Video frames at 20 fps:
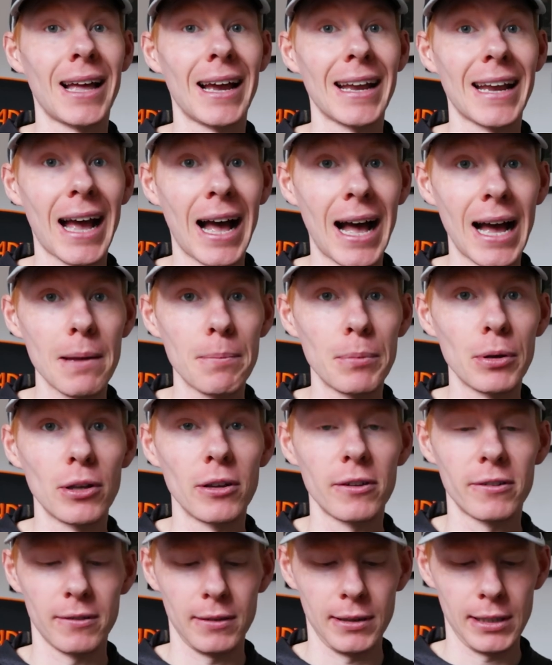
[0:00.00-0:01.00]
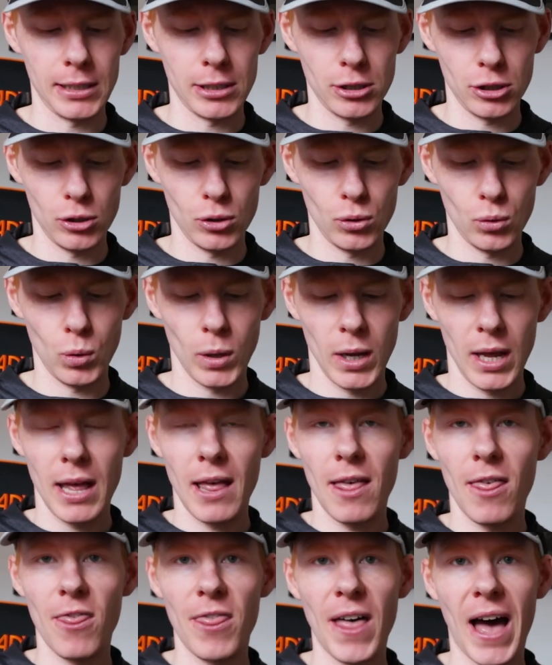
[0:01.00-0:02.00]
like I personally do,
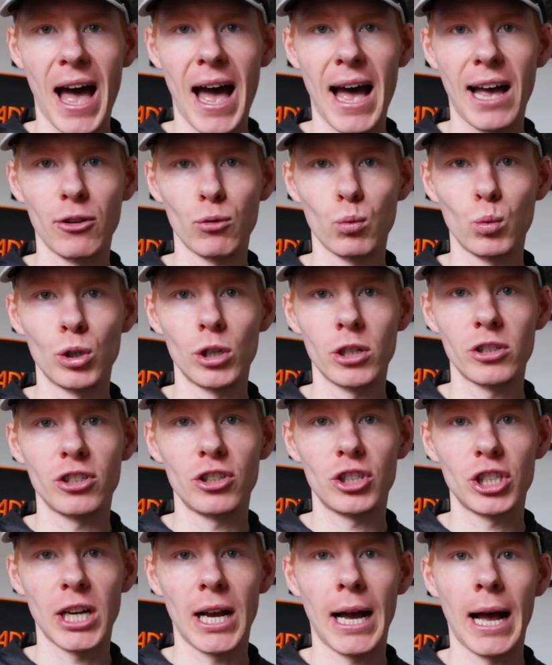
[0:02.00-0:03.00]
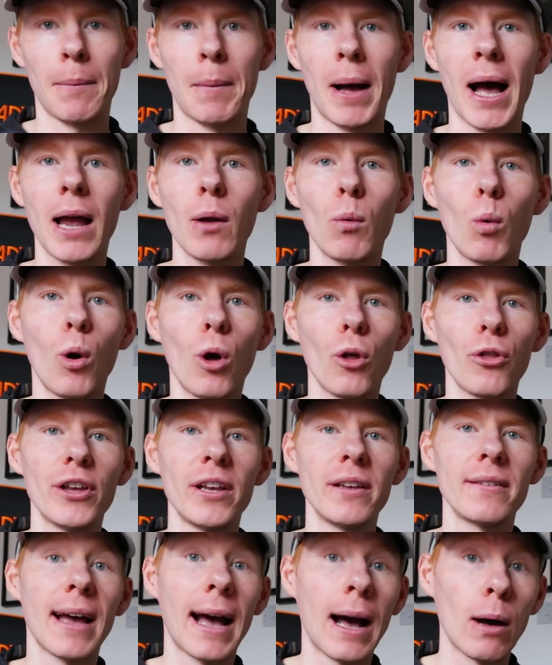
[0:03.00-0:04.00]
that has worked a charm. I wore
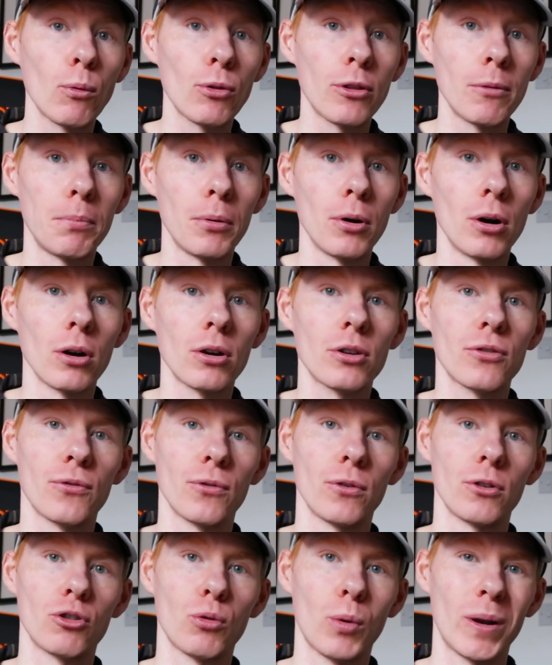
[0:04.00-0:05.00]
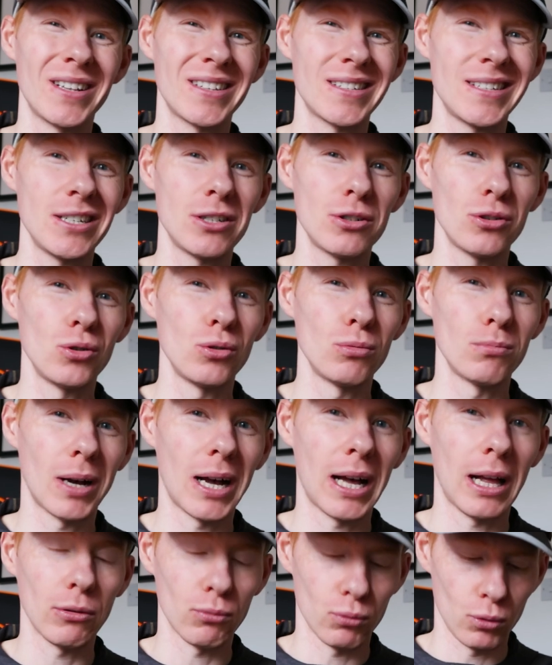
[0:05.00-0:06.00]
these out the box for a
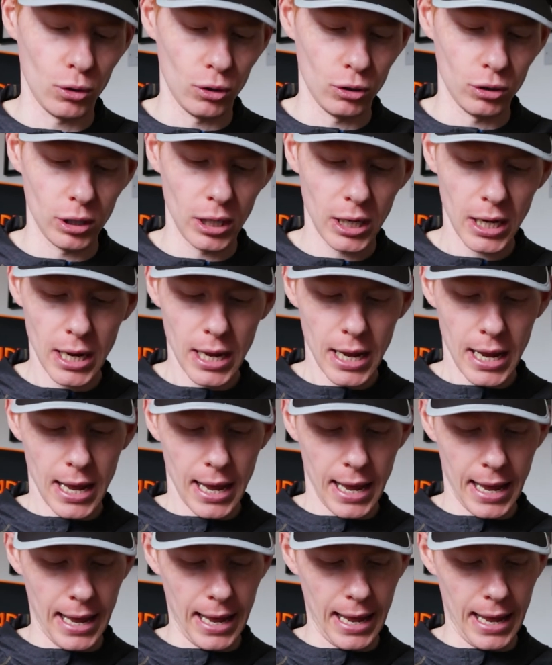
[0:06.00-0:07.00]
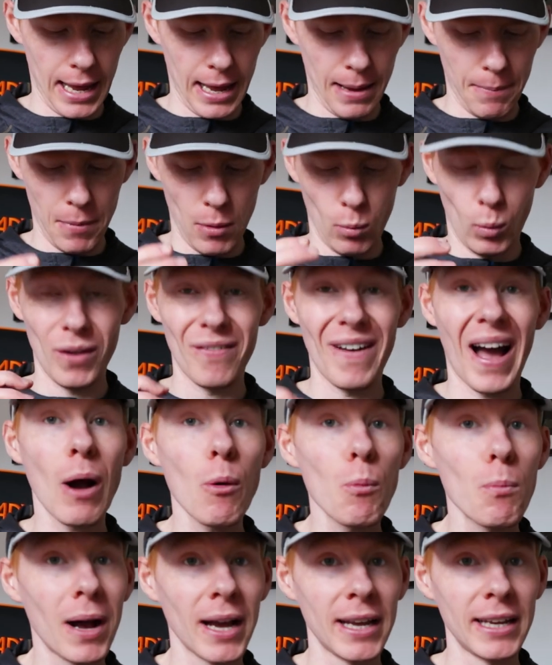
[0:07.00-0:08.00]
22-mile run
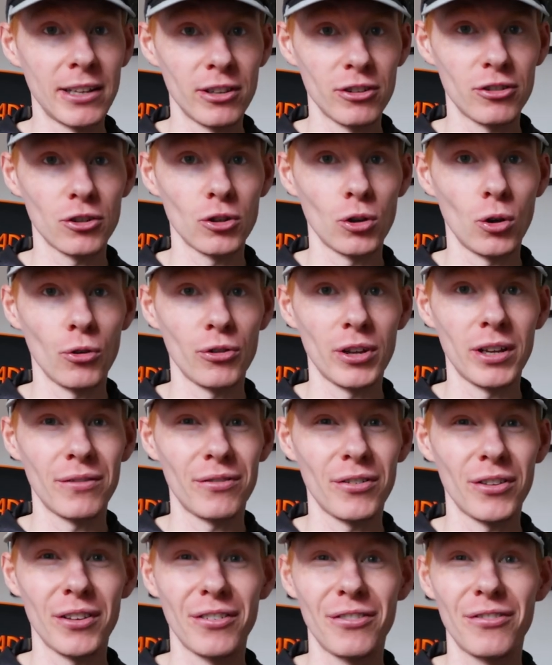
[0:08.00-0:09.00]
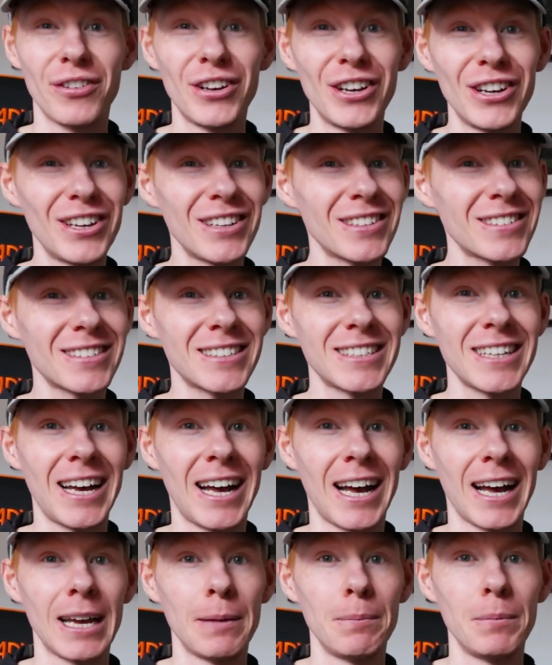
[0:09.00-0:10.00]
without my insoles in for the first
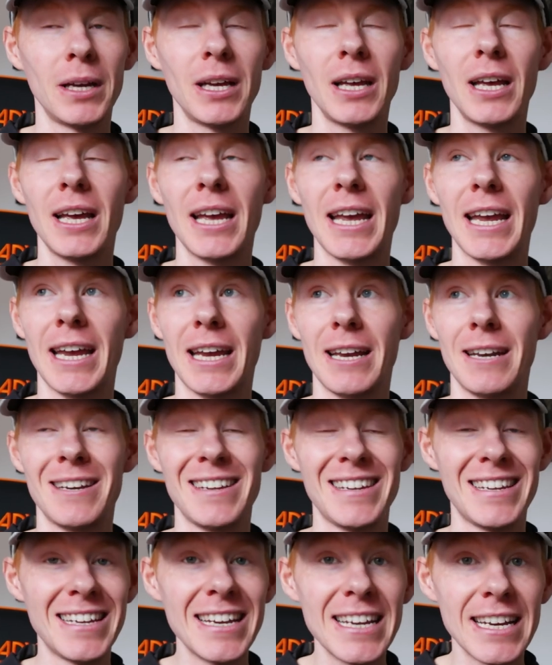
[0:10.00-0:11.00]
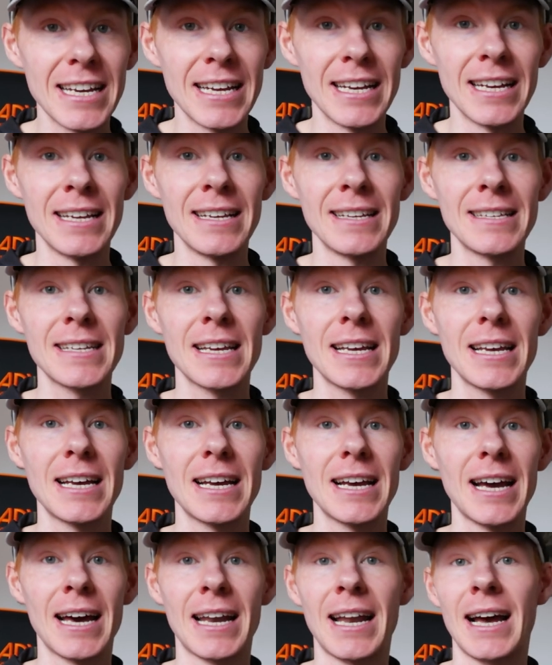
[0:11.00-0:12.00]
time in years,
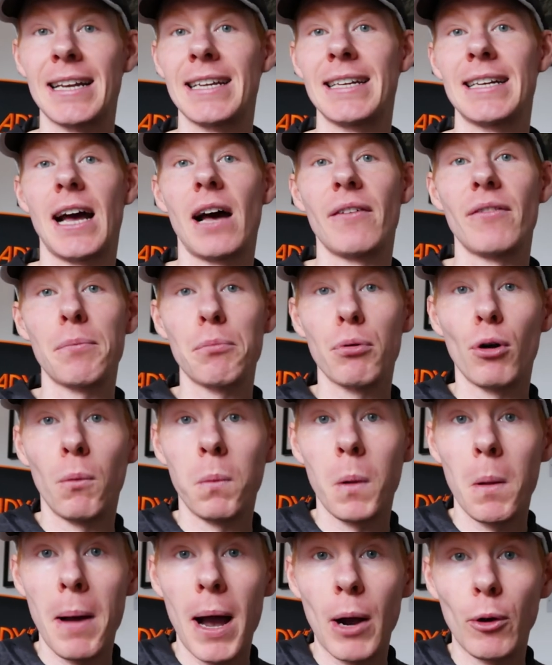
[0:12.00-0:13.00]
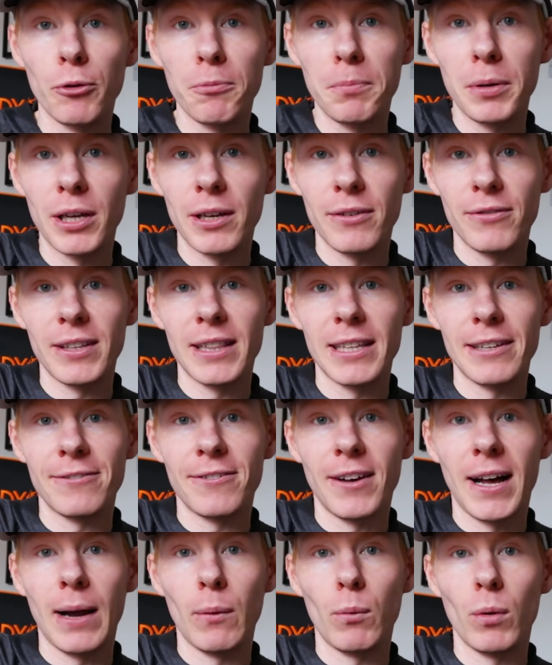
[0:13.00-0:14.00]
and I didn't have a problem. I was perfectly
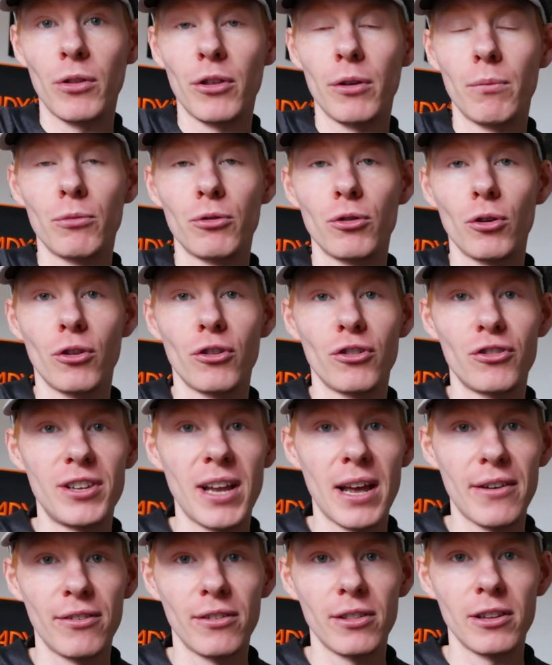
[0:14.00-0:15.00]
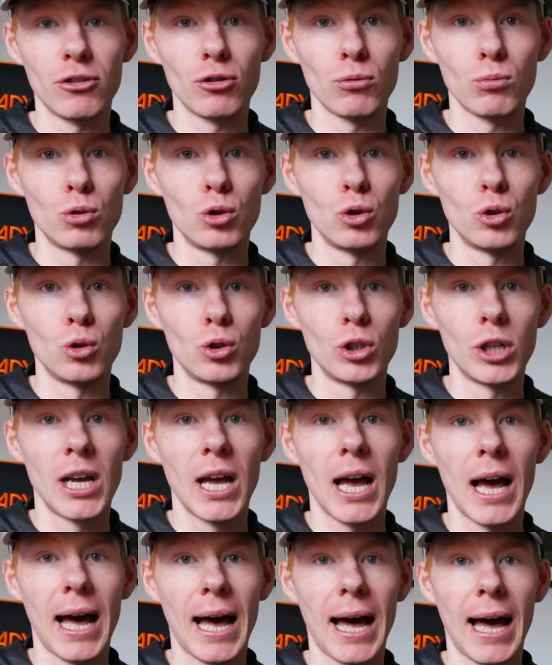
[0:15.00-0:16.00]
fine with them. So there's definitely some good
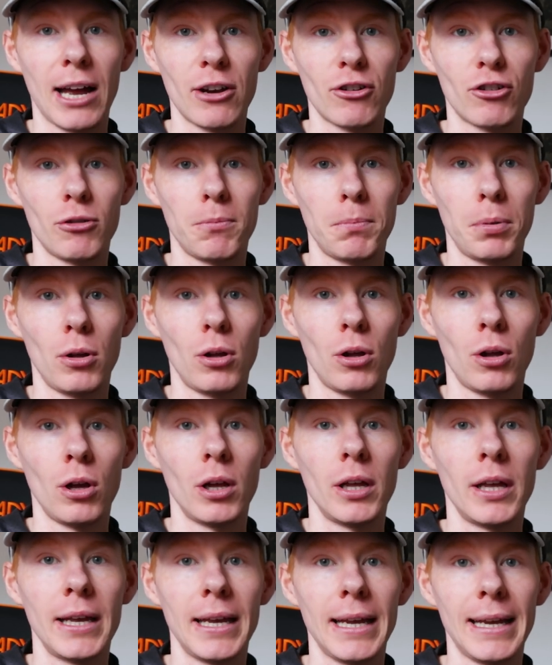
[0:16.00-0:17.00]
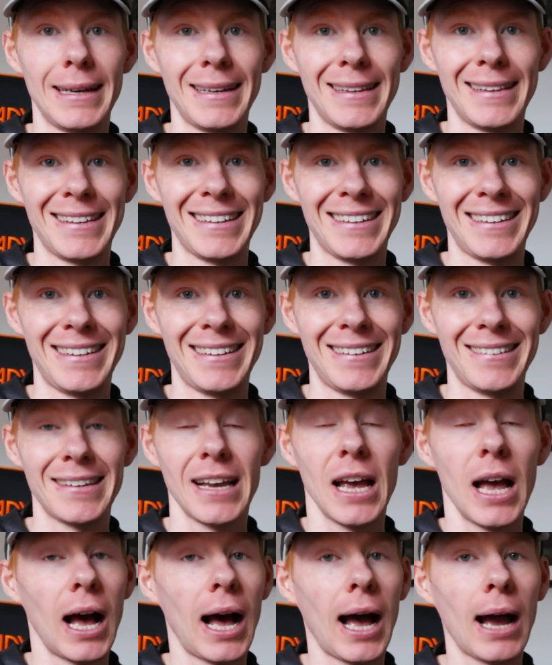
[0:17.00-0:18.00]
arch support in these.
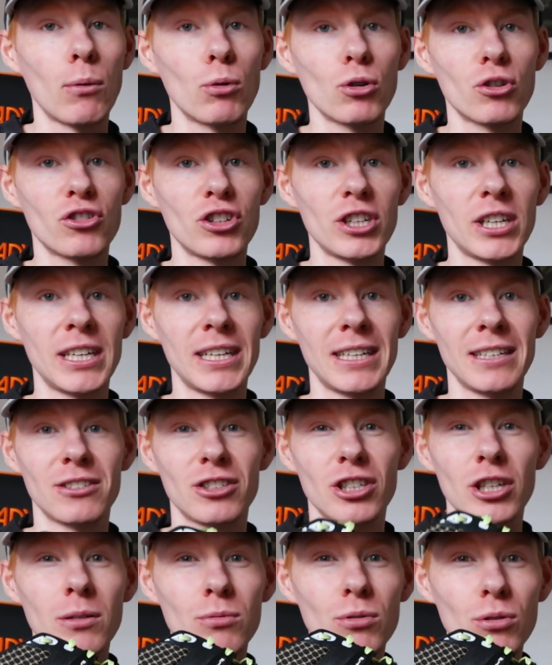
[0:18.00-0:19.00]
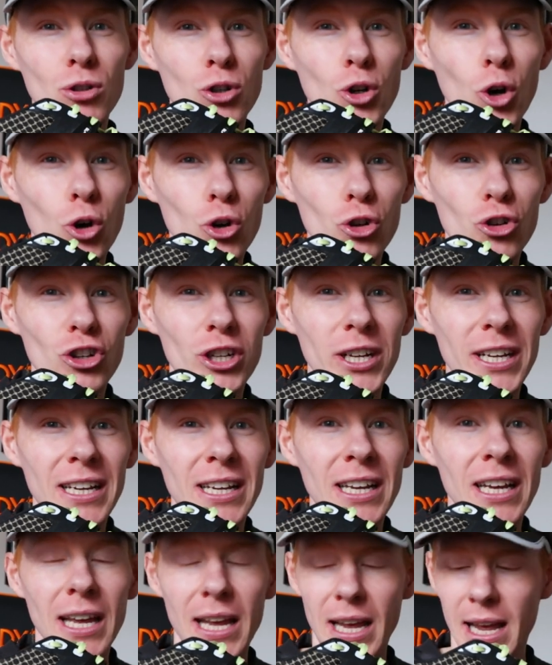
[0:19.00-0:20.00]
I would say in terms of
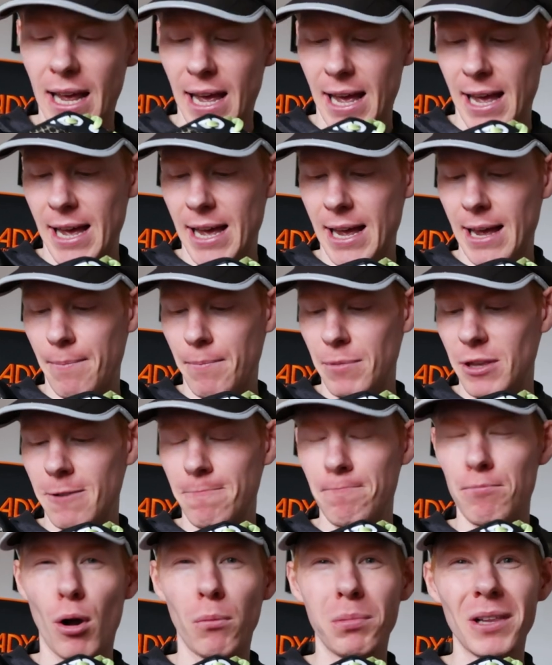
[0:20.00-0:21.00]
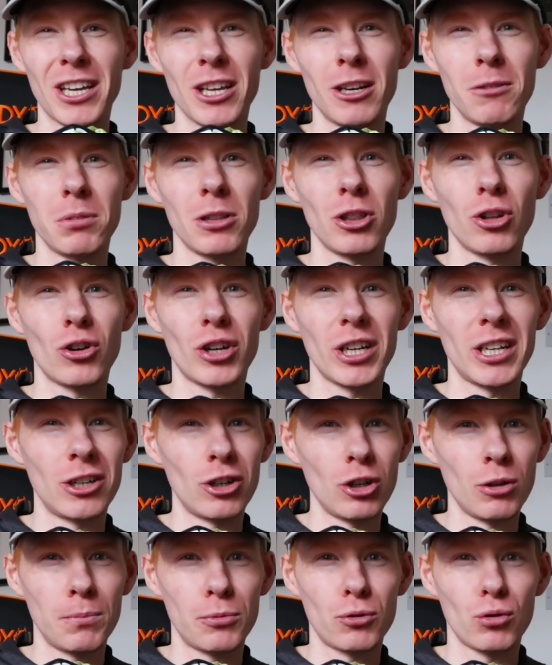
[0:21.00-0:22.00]
cushioning, you're probably going to be looking
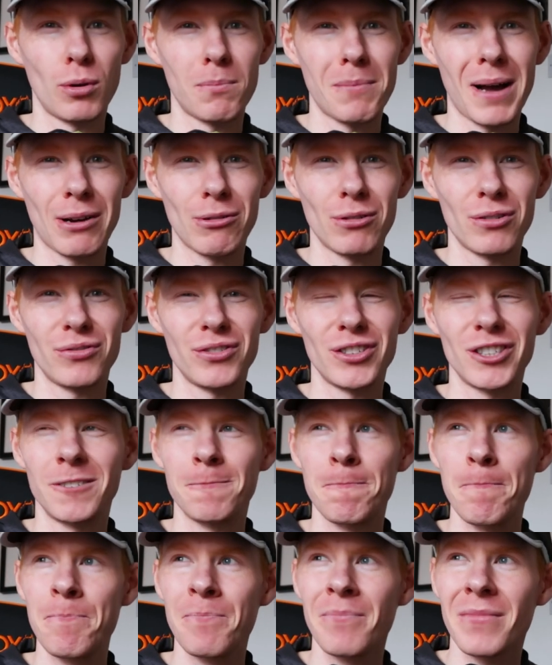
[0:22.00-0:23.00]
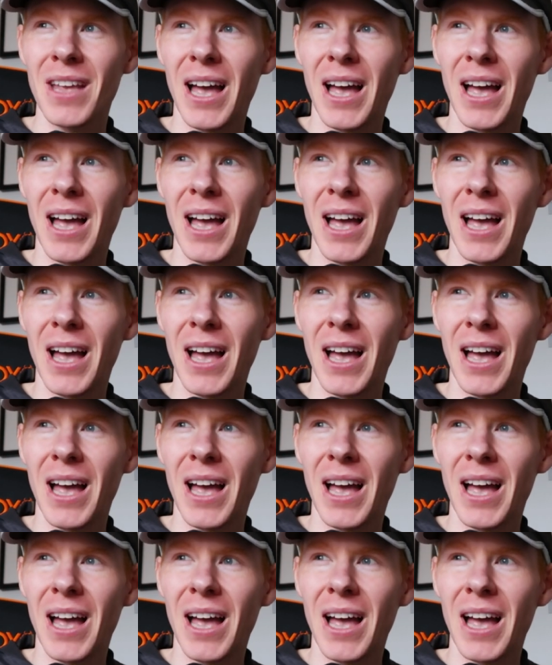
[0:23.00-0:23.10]
at up to a marathon.